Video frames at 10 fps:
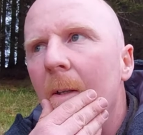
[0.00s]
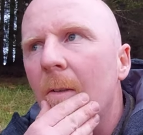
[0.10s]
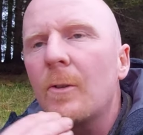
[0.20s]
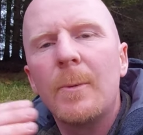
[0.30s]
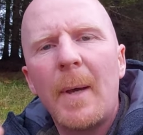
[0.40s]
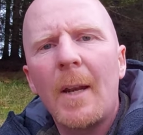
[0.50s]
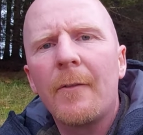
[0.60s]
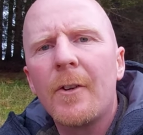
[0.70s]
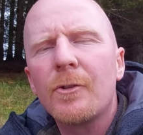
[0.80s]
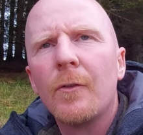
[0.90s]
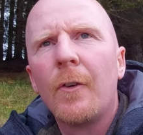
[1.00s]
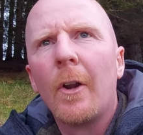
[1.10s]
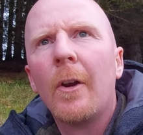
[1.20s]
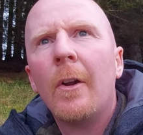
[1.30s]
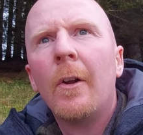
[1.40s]
really beneficial
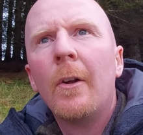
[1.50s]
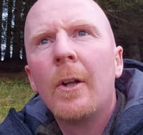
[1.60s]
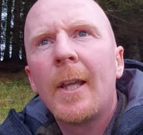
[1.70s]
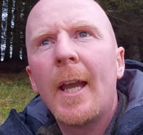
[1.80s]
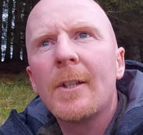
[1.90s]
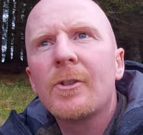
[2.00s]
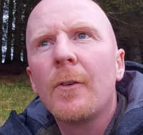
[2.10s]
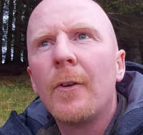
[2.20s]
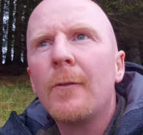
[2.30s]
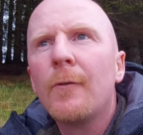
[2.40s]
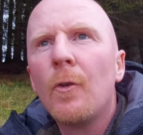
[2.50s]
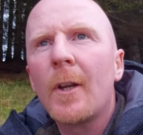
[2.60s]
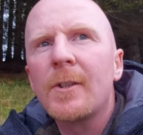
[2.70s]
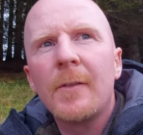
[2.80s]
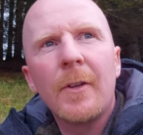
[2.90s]
for getting stuff in
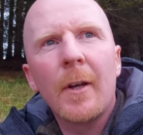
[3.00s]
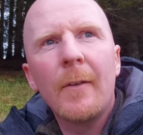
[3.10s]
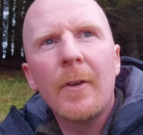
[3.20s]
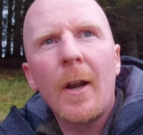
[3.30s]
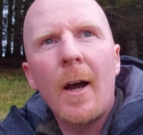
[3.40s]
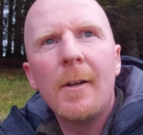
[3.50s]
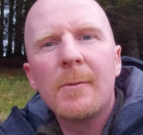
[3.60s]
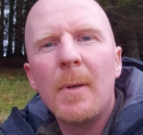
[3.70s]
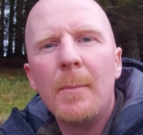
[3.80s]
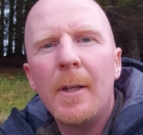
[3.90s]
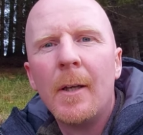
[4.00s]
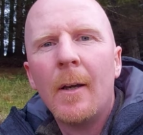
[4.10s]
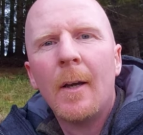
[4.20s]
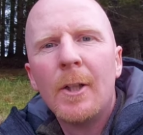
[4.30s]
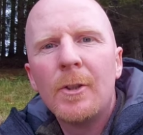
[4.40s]
focus if your eyes maybe
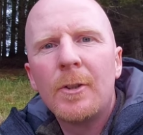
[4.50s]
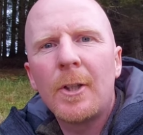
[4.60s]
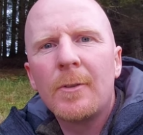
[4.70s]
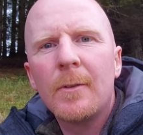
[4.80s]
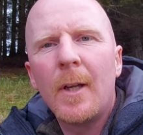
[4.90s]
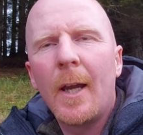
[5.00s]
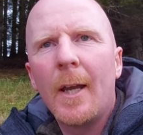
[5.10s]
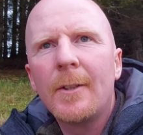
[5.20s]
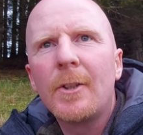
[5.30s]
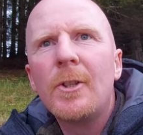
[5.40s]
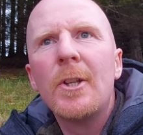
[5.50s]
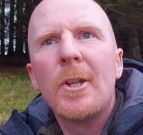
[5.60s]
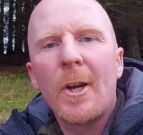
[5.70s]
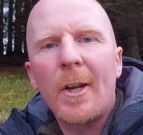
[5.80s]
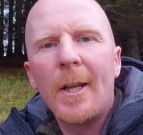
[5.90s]

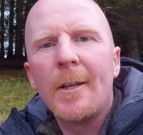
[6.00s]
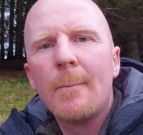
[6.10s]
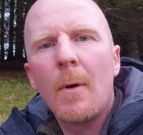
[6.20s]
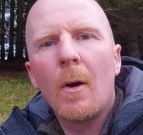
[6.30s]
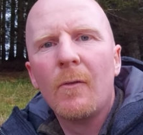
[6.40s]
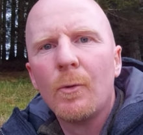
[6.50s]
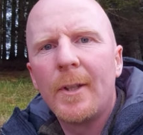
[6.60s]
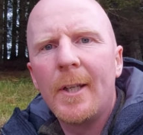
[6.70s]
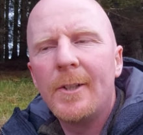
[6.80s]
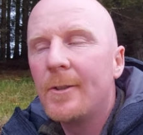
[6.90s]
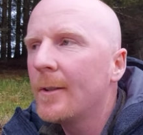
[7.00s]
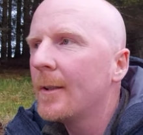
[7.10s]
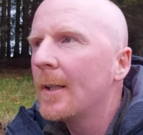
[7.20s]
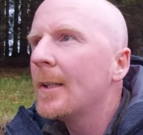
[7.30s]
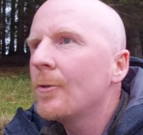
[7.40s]
deteriorating of old age.
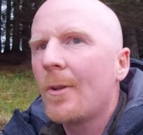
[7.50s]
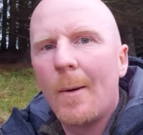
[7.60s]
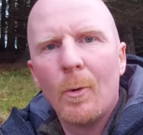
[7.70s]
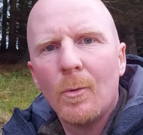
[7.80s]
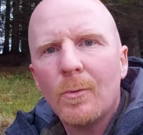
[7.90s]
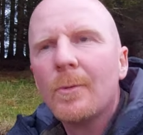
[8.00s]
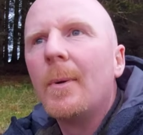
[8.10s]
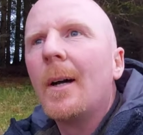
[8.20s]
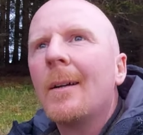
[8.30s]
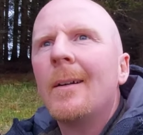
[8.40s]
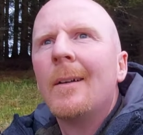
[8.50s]
Not that I'm old, but